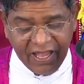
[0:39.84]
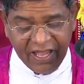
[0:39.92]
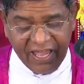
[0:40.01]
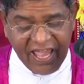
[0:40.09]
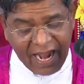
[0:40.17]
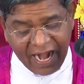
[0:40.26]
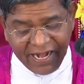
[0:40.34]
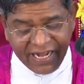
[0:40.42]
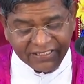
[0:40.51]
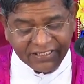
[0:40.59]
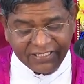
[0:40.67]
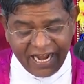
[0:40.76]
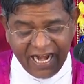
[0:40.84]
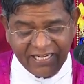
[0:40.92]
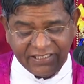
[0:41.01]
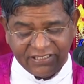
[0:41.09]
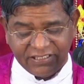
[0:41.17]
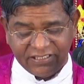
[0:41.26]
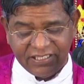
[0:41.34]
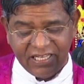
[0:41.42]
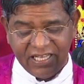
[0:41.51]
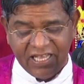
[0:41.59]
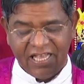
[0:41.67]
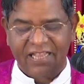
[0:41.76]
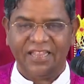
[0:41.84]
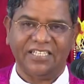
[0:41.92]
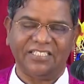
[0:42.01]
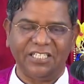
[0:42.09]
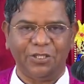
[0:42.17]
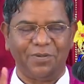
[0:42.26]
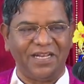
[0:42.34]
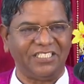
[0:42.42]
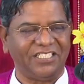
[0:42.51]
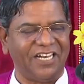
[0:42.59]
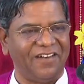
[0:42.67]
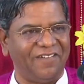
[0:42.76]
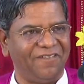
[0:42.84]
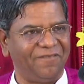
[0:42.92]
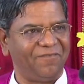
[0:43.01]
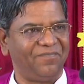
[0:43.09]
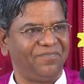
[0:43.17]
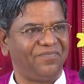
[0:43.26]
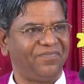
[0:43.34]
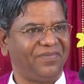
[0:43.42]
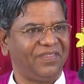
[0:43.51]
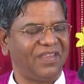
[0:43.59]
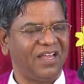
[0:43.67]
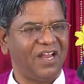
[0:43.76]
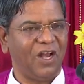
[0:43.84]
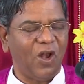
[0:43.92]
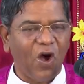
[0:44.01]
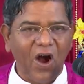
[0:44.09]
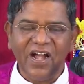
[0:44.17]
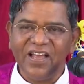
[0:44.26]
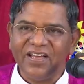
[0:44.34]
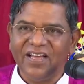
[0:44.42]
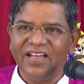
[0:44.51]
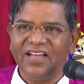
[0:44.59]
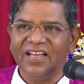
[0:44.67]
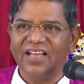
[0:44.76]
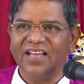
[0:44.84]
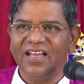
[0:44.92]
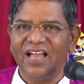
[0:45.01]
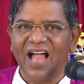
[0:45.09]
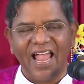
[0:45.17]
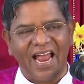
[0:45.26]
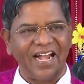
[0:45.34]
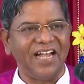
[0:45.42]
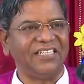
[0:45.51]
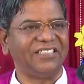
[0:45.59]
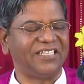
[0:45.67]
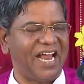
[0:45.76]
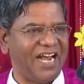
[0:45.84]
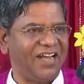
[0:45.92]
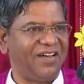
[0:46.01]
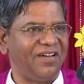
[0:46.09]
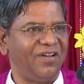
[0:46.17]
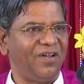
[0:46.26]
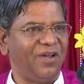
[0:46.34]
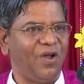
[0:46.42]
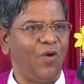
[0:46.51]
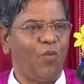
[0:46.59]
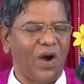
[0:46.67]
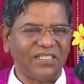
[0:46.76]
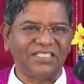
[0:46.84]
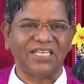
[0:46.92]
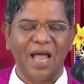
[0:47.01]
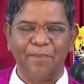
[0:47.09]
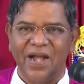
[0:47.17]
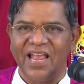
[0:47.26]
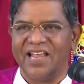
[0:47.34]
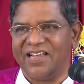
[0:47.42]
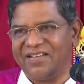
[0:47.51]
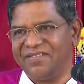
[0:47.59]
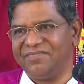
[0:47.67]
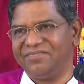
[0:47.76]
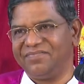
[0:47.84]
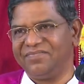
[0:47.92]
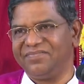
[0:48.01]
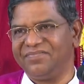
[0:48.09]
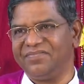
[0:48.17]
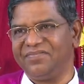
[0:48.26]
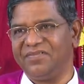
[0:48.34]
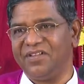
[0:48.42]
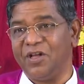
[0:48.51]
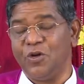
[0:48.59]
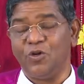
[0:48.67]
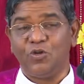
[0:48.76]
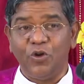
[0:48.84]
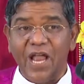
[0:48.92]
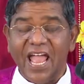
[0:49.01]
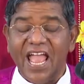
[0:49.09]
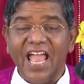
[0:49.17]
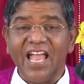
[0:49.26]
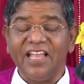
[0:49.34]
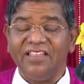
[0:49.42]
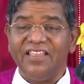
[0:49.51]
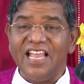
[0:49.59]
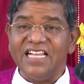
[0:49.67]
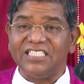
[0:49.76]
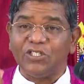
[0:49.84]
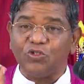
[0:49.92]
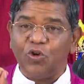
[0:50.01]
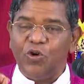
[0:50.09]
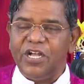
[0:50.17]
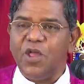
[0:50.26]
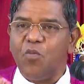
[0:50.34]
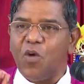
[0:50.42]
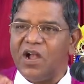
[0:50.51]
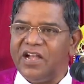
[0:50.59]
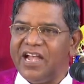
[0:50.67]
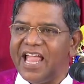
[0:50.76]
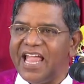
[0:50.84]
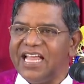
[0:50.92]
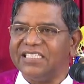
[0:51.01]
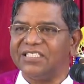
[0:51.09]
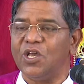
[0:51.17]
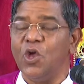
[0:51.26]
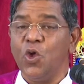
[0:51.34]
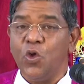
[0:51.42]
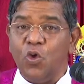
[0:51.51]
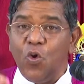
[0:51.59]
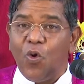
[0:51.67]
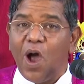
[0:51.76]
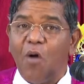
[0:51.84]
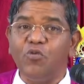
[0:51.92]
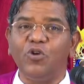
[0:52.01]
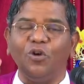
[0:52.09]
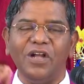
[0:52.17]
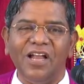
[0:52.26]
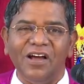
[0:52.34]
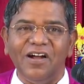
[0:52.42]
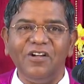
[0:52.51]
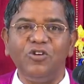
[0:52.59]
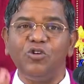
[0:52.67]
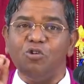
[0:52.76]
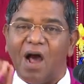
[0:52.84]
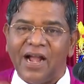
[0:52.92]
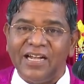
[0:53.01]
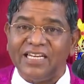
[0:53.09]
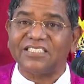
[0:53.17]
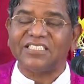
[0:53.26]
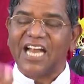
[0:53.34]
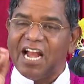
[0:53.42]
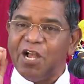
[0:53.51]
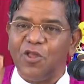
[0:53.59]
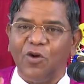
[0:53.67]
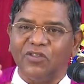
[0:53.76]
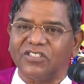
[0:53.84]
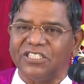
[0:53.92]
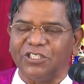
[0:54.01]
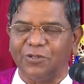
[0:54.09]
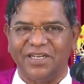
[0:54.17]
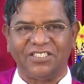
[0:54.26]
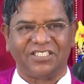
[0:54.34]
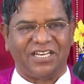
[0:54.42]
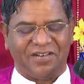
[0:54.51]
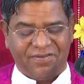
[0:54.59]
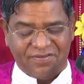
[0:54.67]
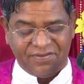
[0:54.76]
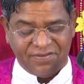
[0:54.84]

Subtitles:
he understands the situation. Lord, I understand what's happening. Today, these 21 days, you have to learn to understand your situation.